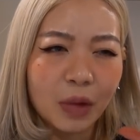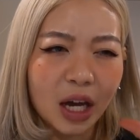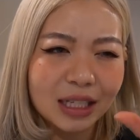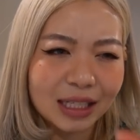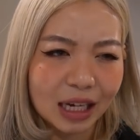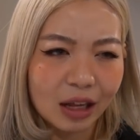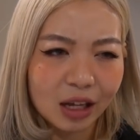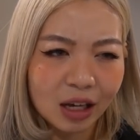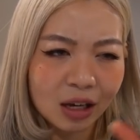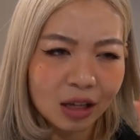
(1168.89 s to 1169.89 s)
are
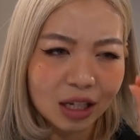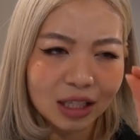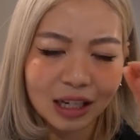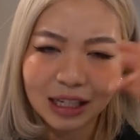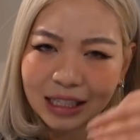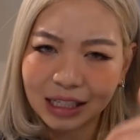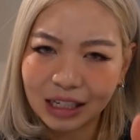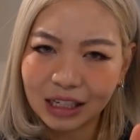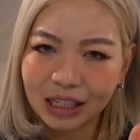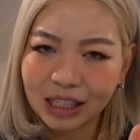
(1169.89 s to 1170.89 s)
selling this like
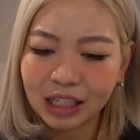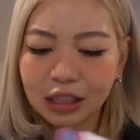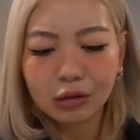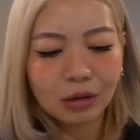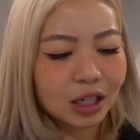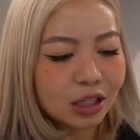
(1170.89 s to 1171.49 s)
sneaker accessory.